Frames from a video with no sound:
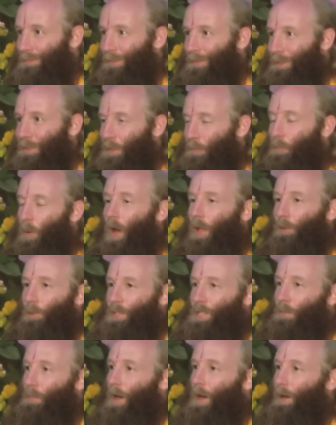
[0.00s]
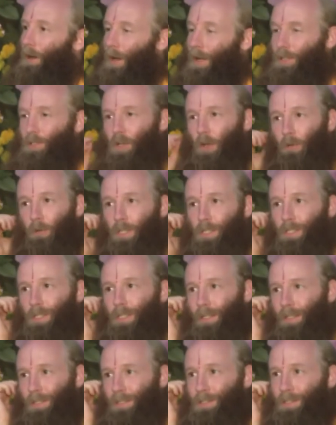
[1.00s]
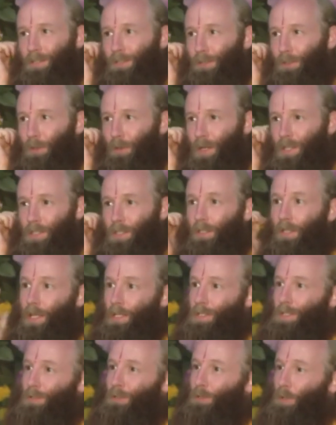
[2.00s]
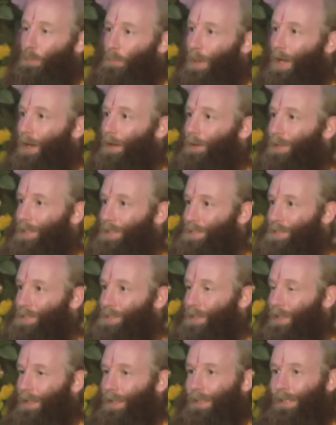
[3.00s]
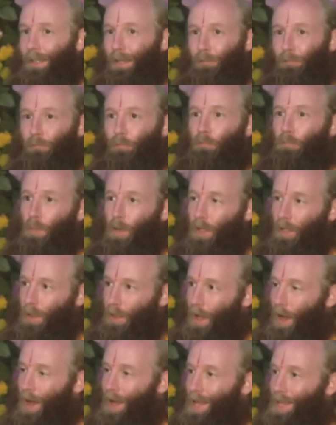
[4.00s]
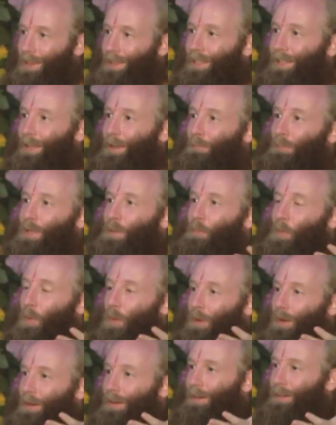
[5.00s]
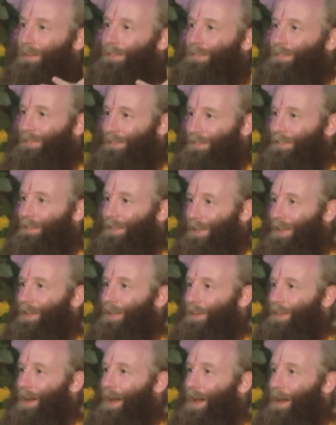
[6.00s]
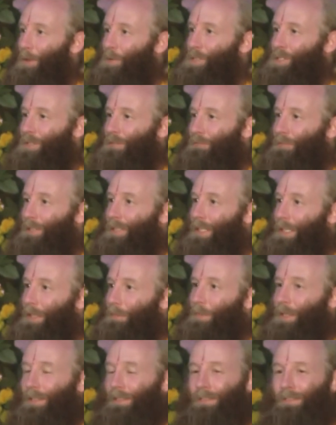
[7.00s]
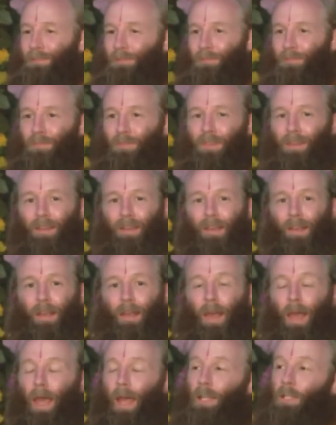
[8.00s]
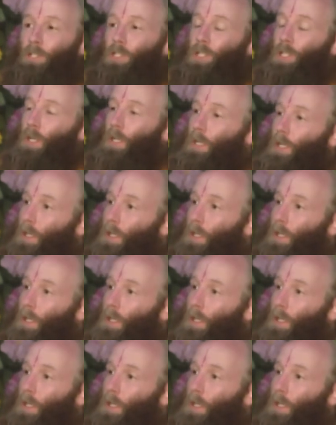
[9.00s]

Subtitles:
Kripaluji Maharaj always says, as a lesson to parents, that if Prahlad can be born in the house of a demon, and Shri